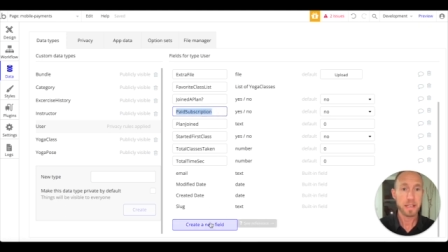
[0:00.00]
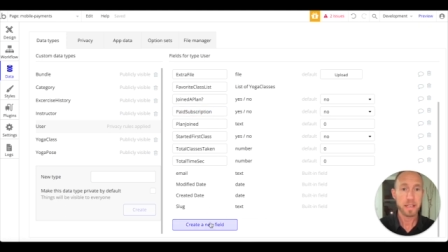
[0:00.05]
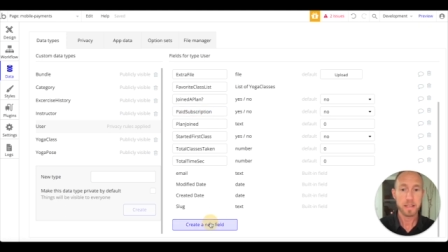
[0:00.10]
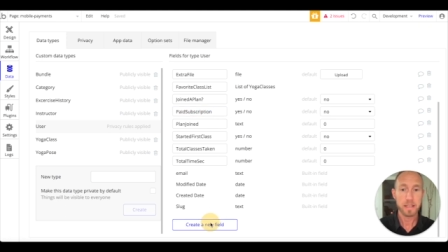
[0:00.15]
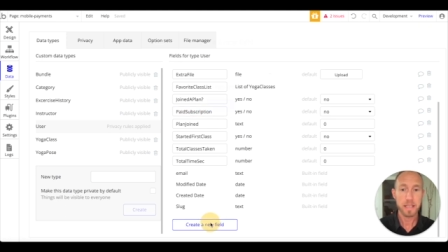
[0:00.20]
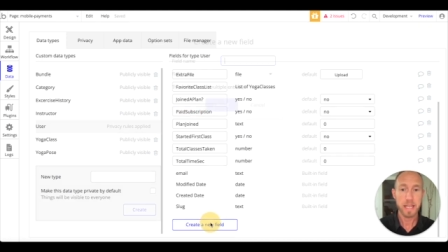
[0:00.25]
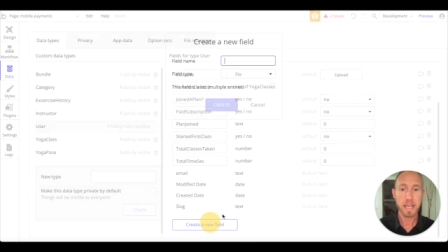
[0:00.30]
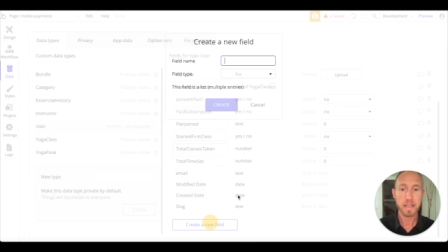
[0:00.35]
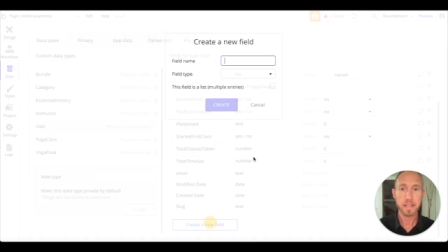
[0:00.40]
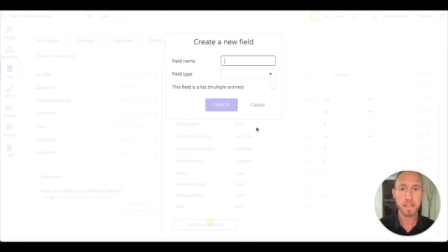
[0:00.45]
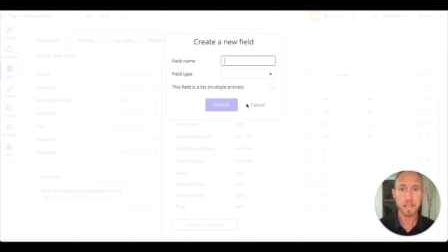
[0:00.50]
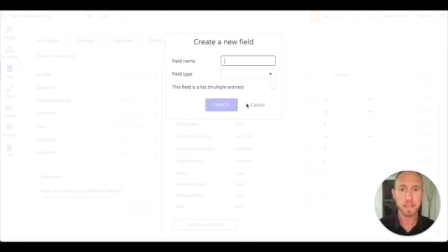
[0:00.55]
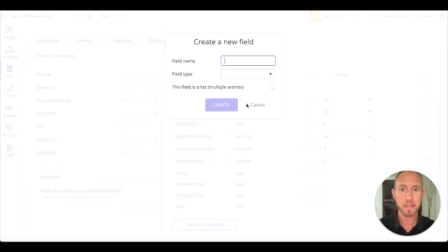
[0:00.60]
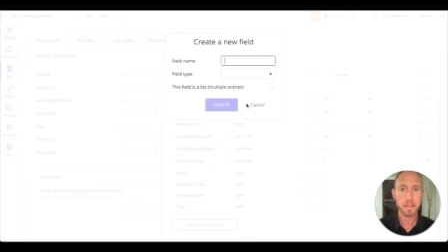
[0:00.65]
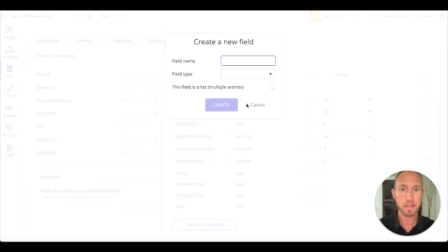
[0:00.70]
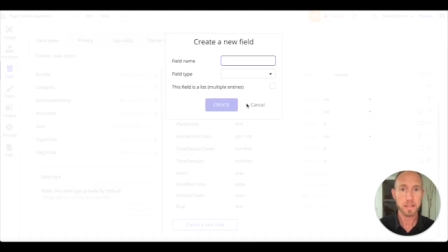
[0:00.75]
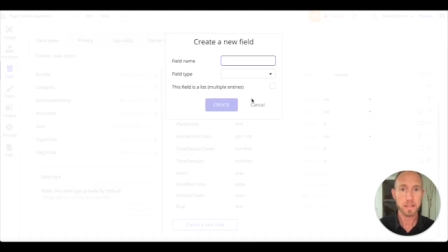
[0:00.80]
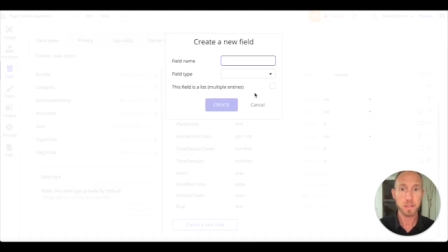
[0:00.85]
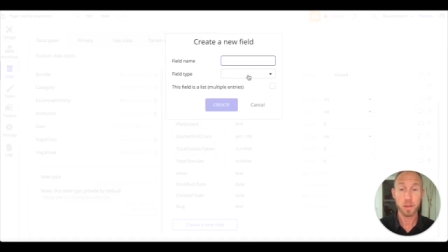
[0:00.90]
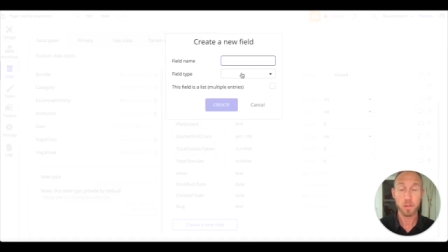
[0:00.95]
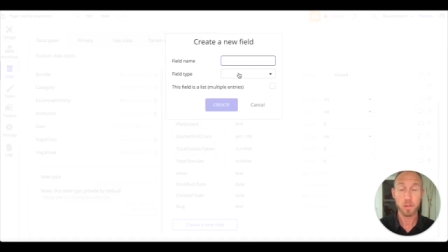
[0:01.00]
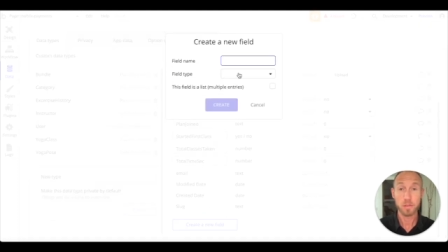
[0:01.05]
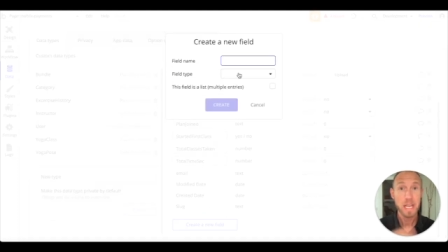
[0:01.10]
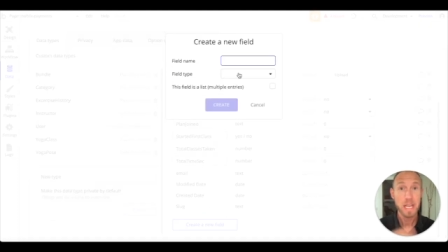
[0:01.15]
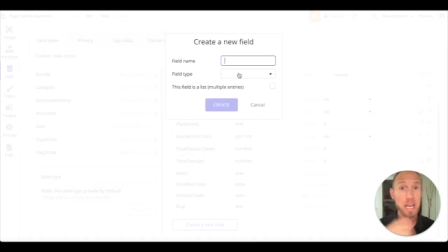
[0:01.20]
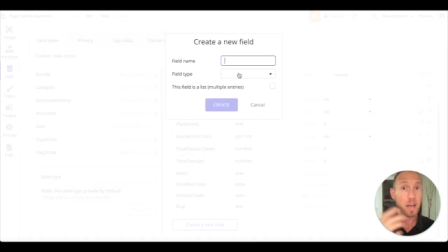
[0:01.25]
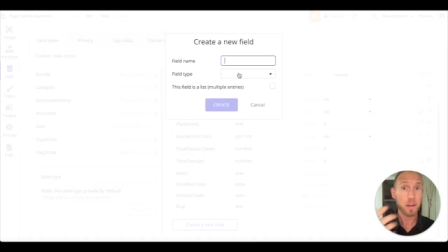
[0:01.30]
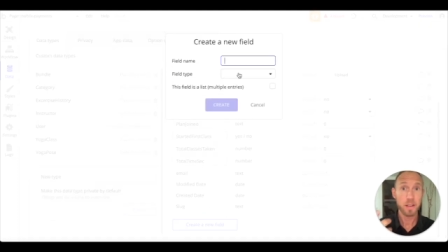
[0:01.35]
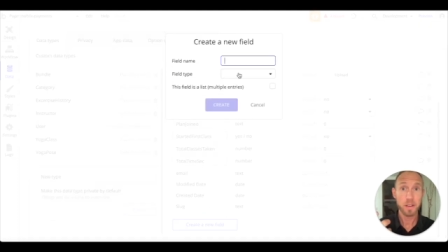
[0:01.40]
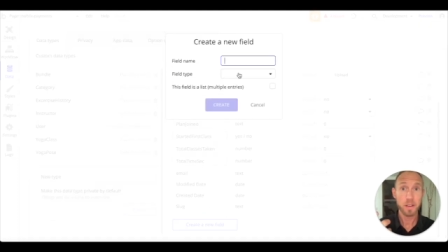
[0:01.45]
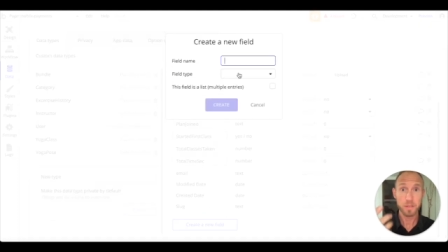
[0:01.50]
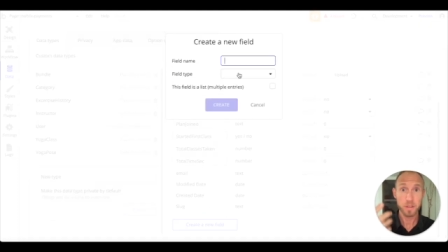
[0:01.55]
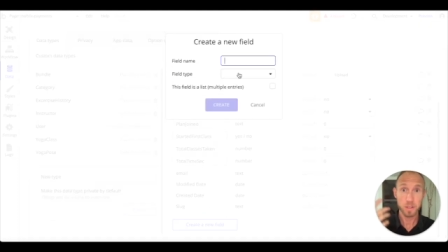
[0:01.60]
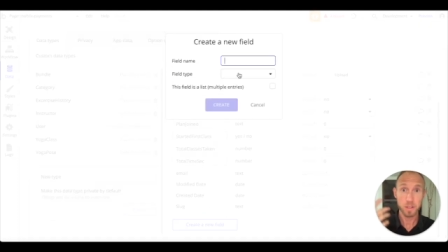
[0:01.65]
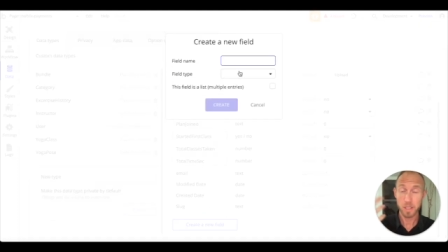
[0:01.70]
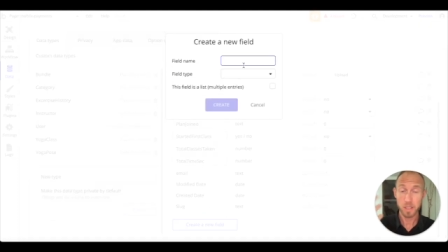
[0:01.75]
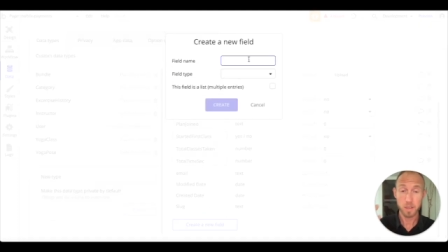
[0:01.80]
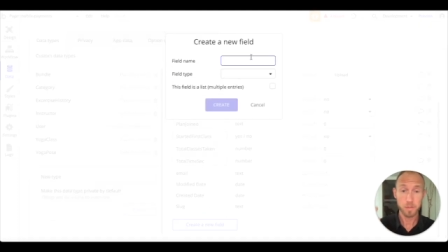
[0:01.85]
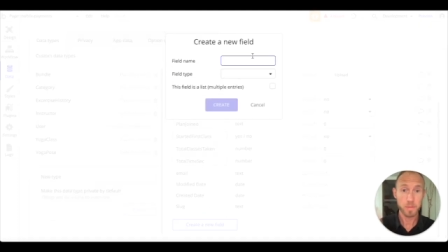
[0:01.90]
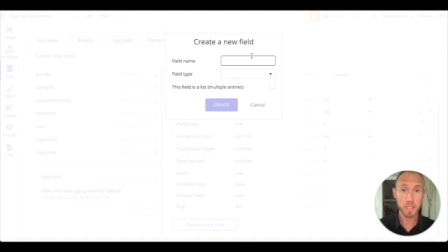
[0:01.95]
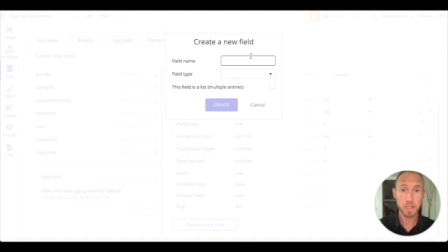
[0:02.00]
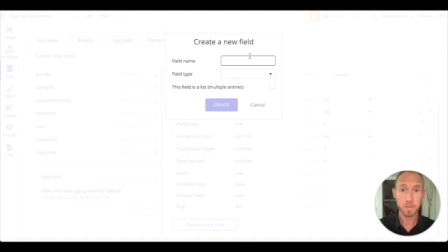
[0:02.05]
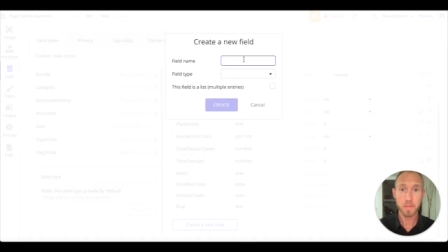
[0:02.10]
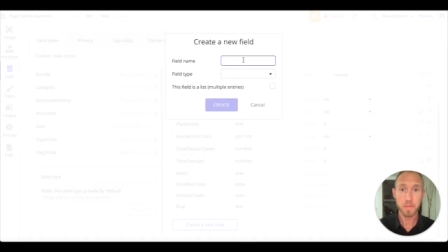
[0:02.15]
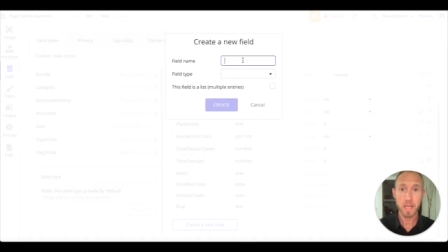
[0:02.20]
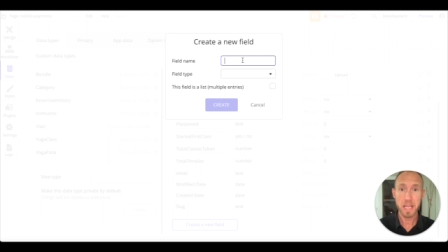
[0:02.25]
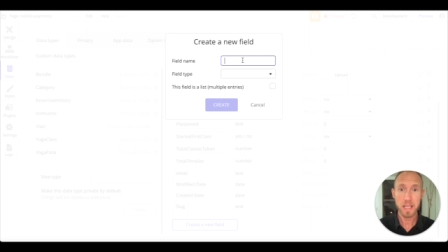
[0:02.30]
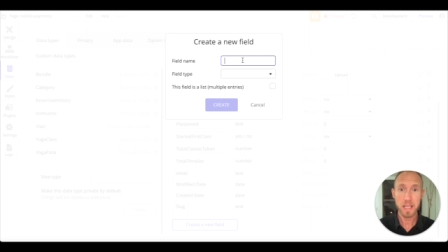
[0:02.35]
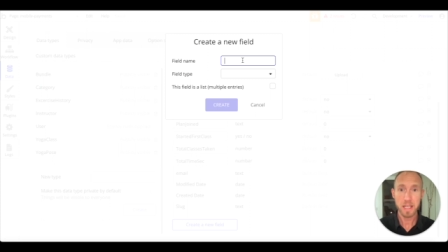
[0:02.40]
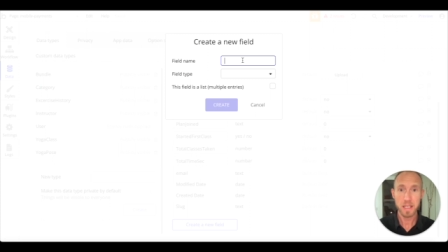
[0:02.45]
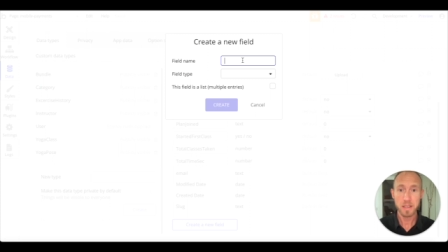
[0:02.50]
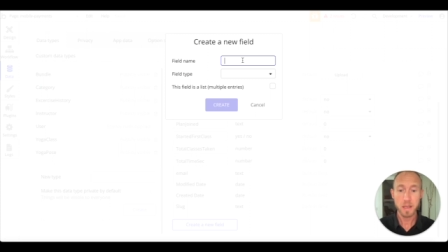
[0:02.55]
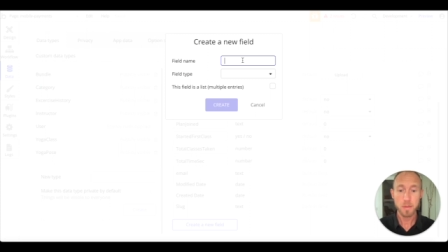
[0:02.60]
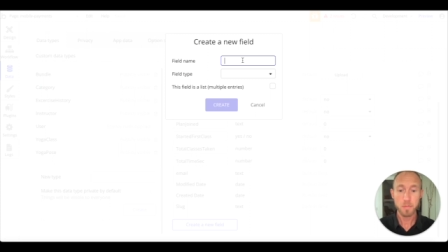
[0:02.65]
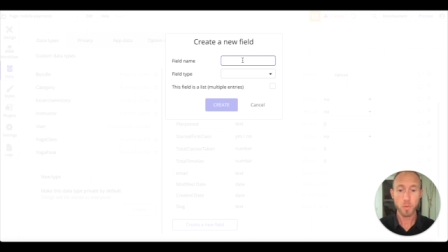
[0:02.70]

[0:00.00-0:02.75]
that you know now if they're going to be paying.